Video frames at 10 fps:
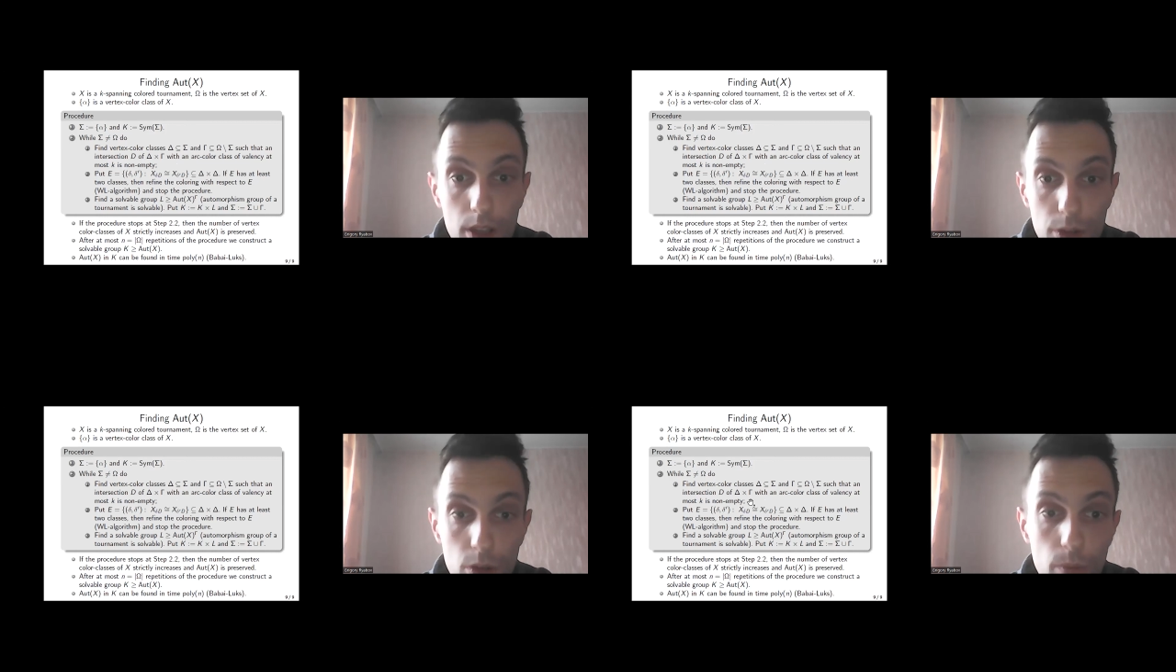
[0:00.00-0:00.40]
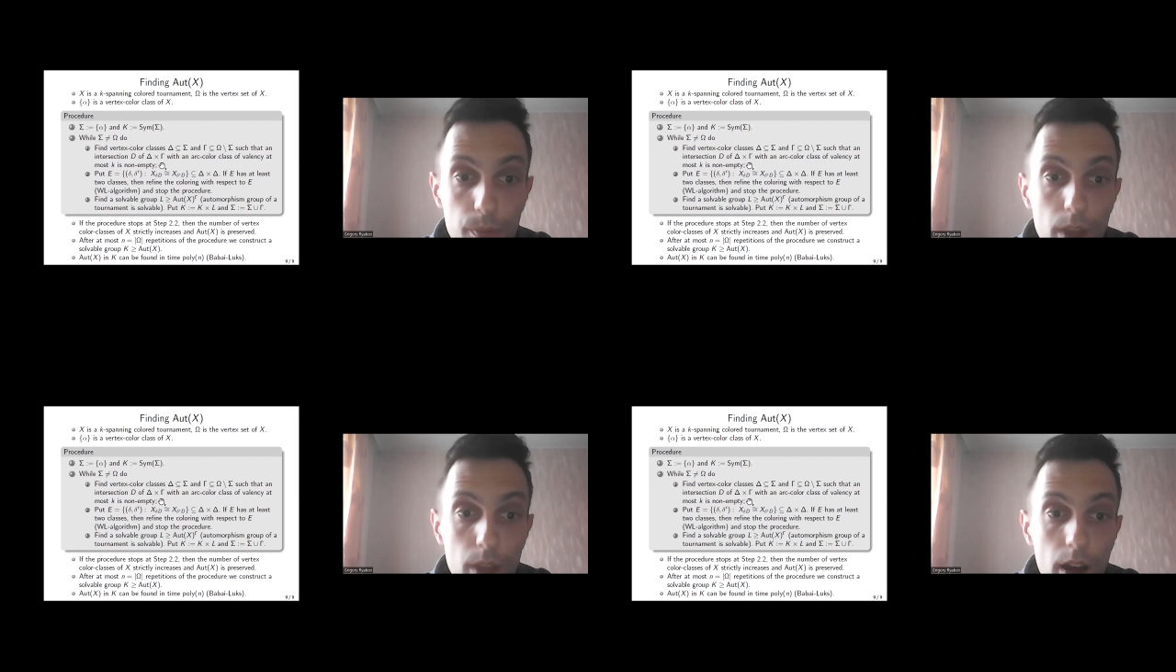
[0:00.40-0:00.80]
So
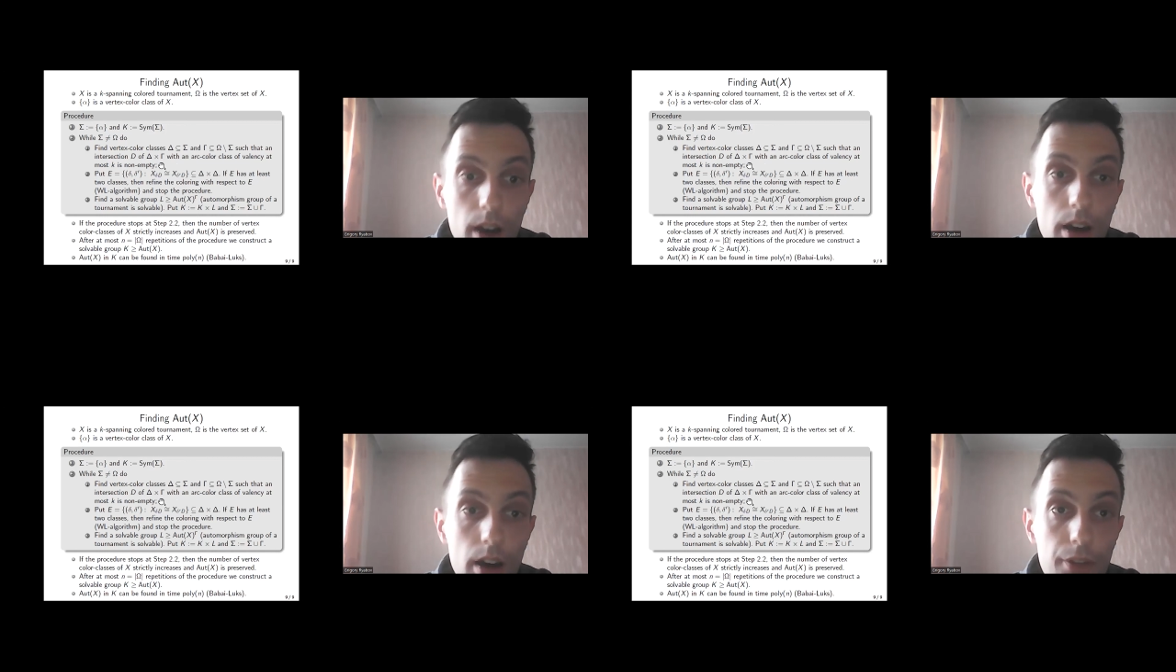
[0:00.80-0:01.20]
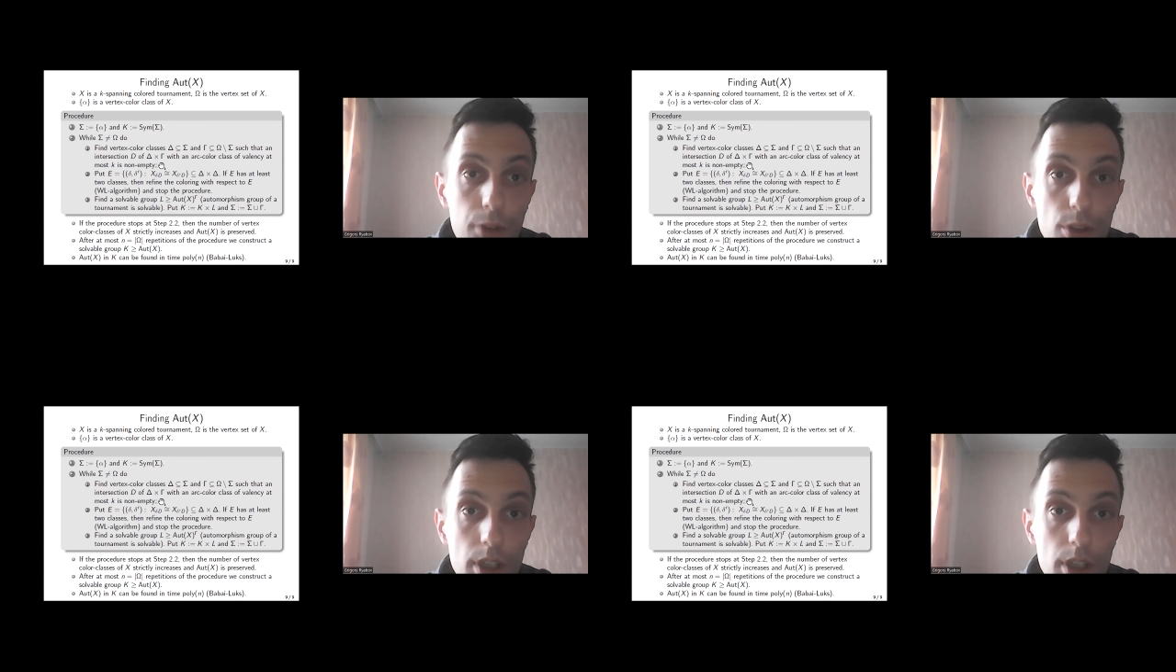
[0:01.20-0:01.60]

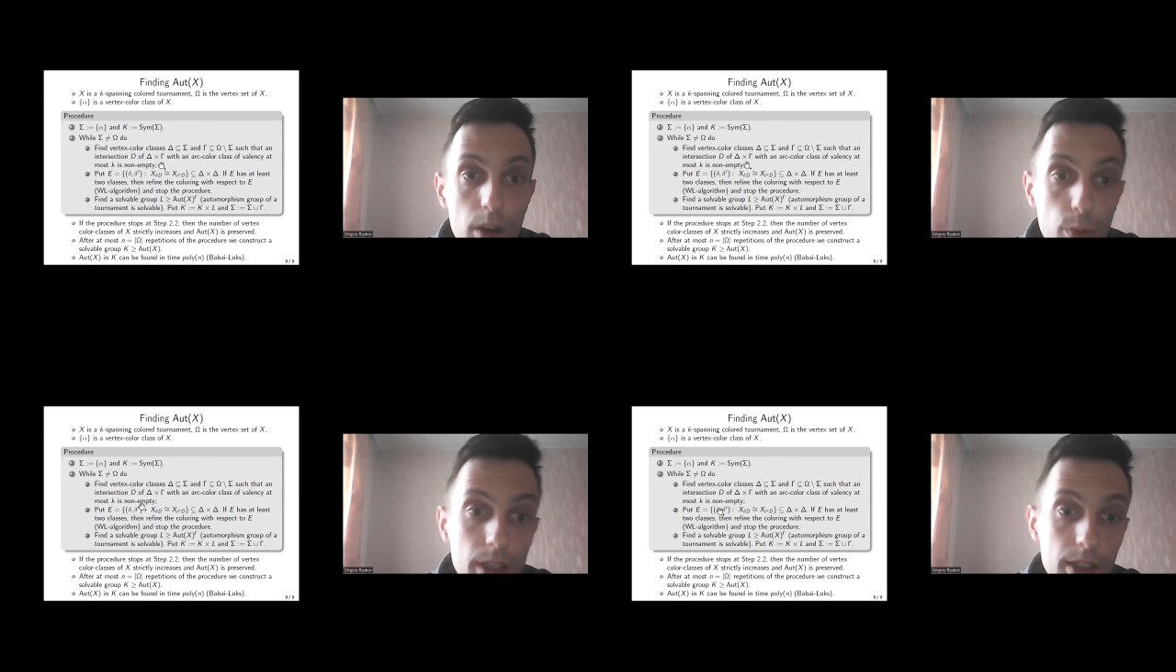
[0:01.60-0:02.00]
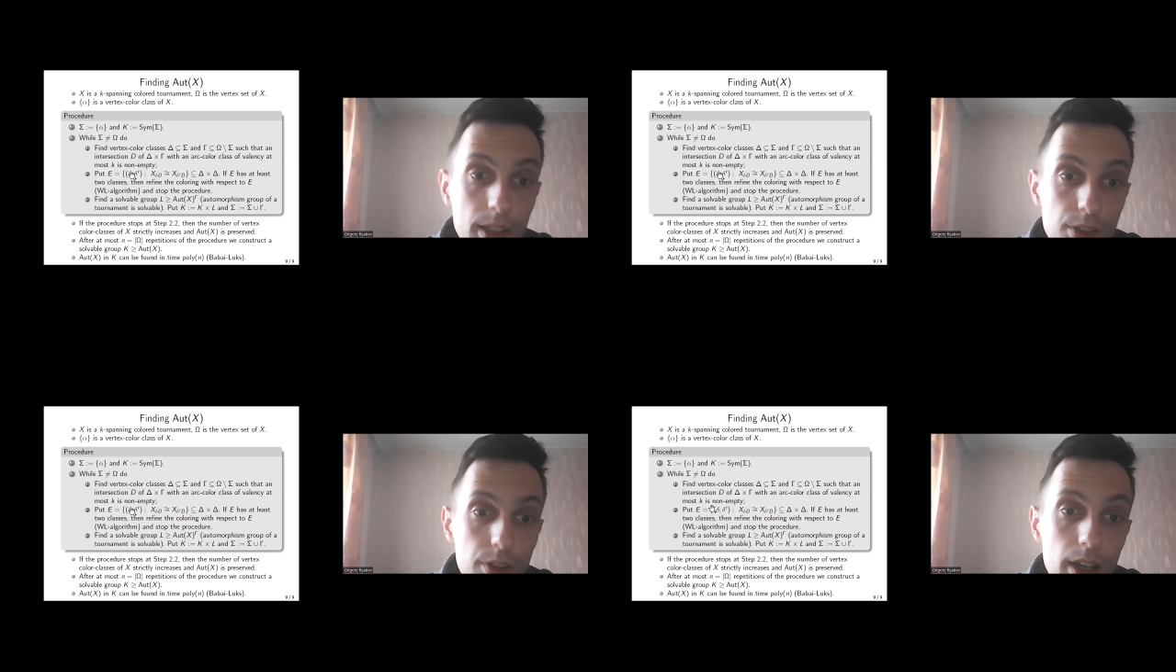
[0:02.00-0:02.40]
further, we
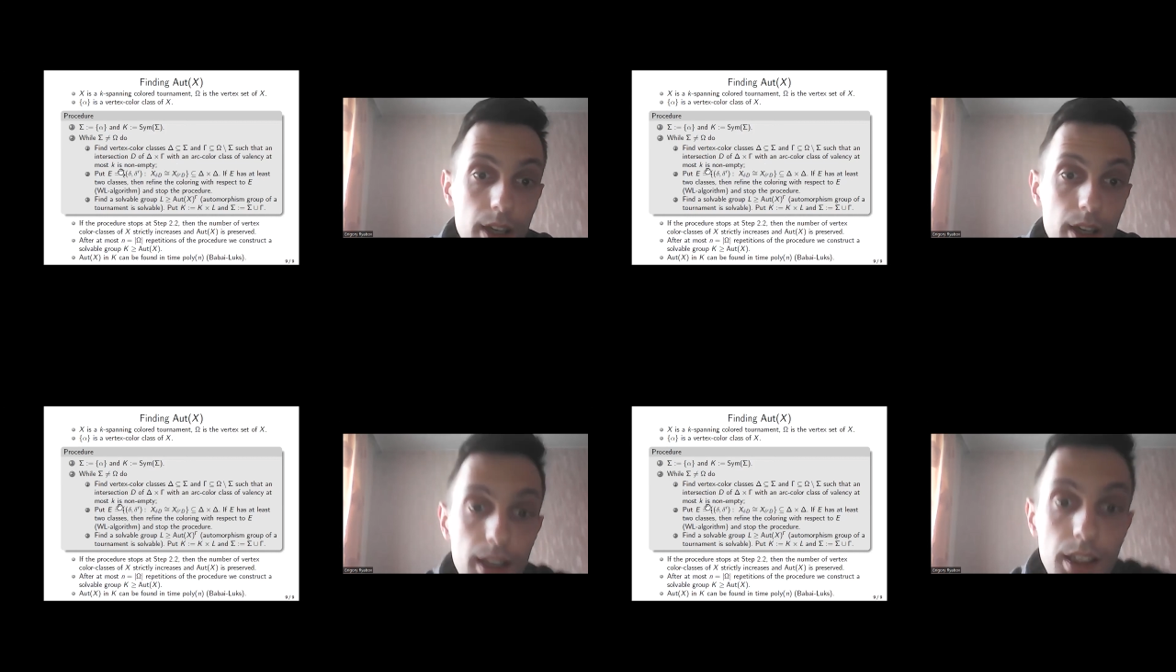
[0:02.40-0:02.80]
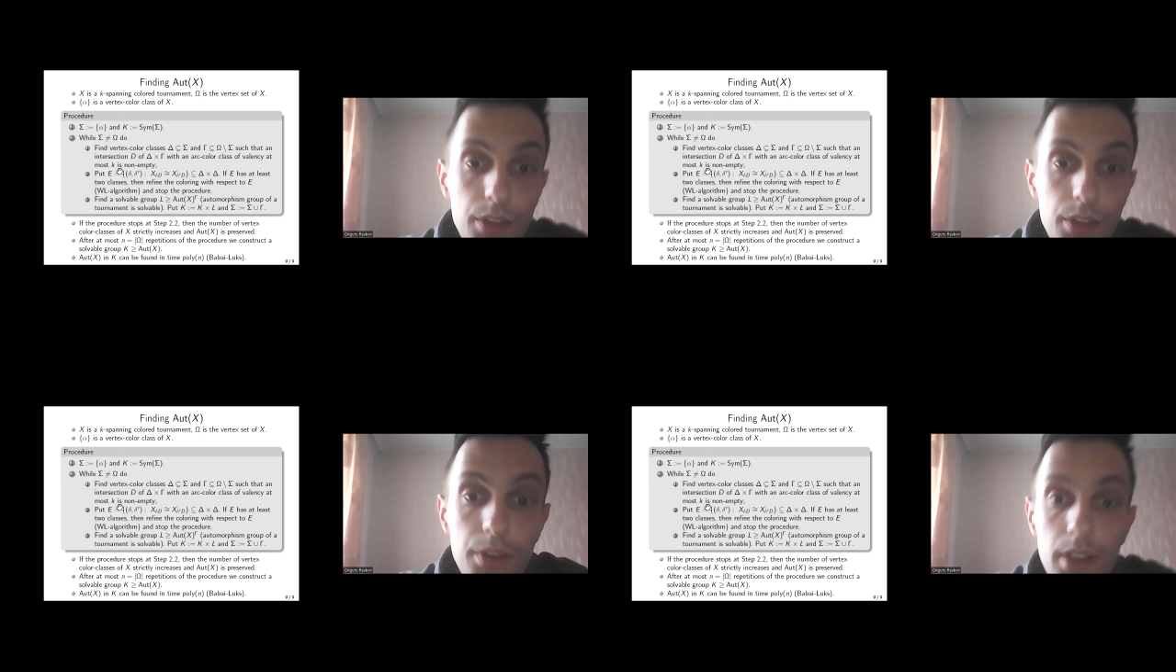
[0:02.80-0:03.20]
construct an
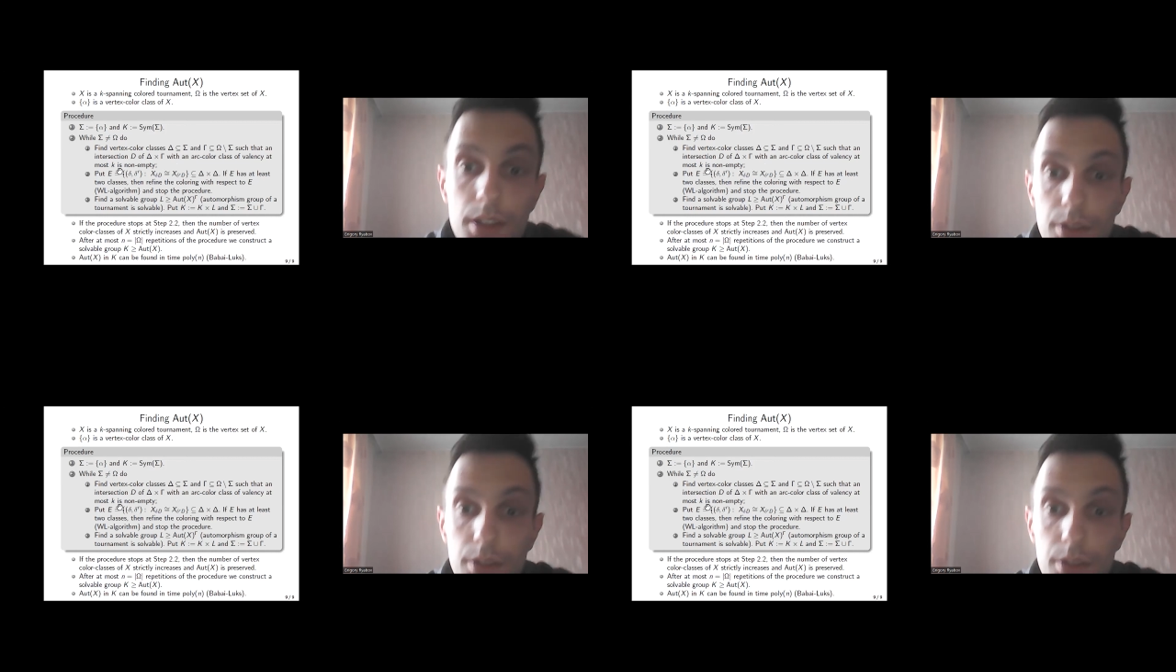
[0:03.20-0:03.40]
equivalence